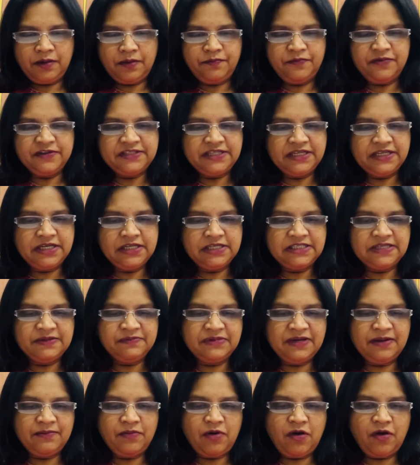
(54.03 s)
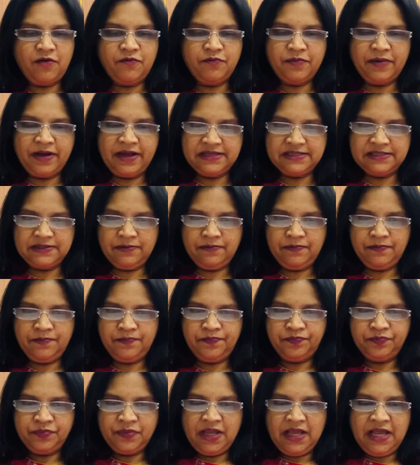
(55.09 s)
physical symptom of miasm,
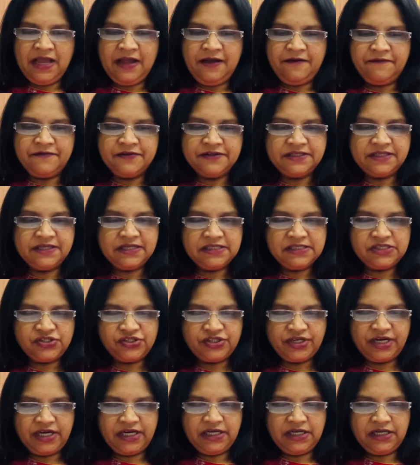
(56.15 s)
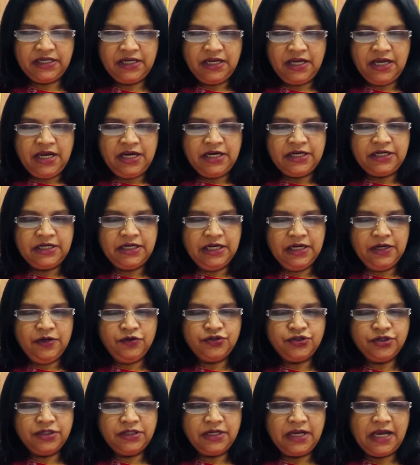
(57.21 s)
physical state,
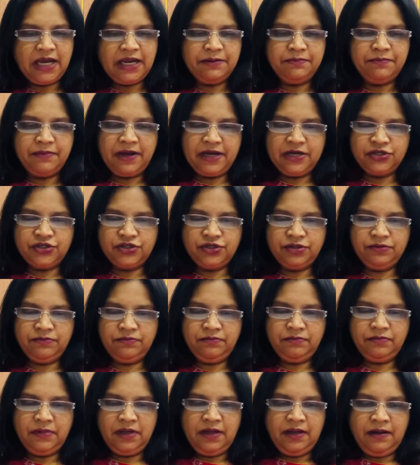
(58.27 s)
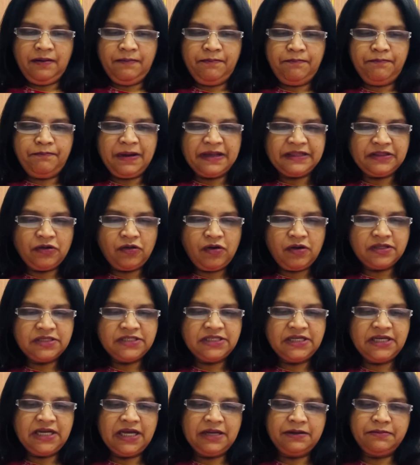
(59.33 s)
delusion and miasm,
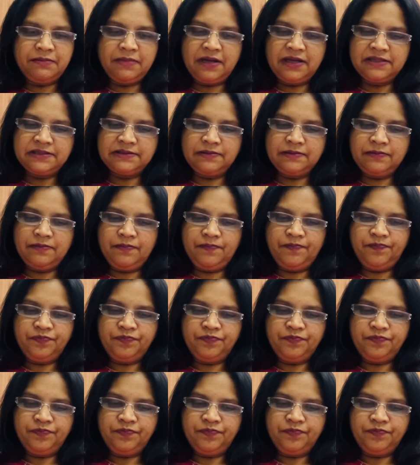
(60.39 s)
pathology and miasm,